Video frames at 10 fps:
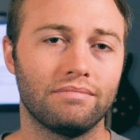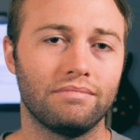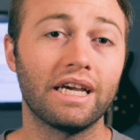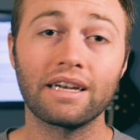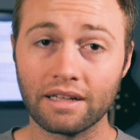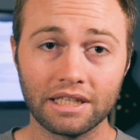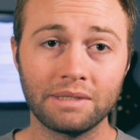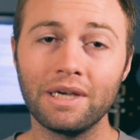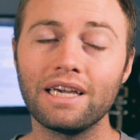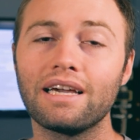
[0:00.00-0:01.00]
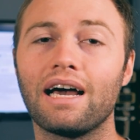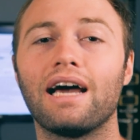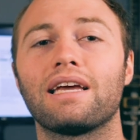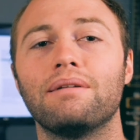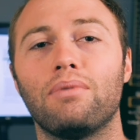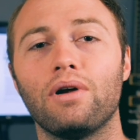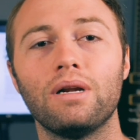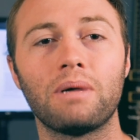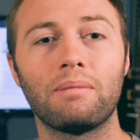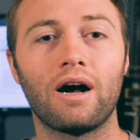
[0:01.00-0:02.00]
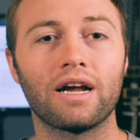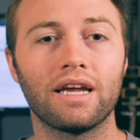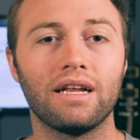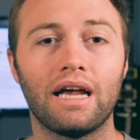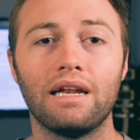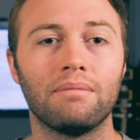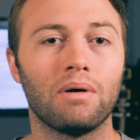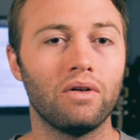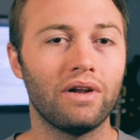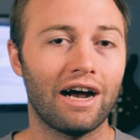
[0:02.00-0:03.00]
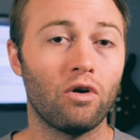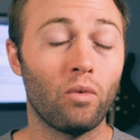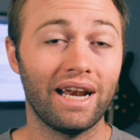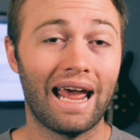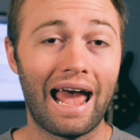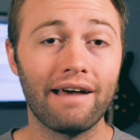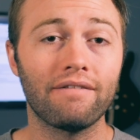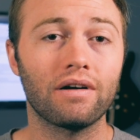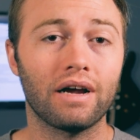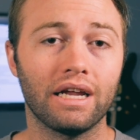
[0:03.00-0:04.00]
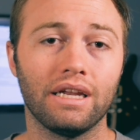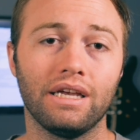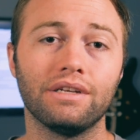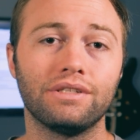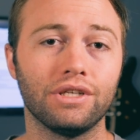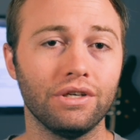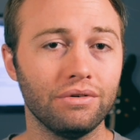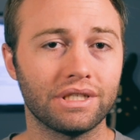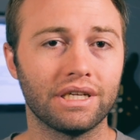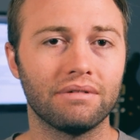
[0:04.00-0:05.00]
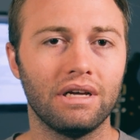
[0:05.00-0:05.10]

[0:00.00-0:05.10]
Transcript: Technically speaking, I can put it in my pocket and pull it out whenever I need to use it.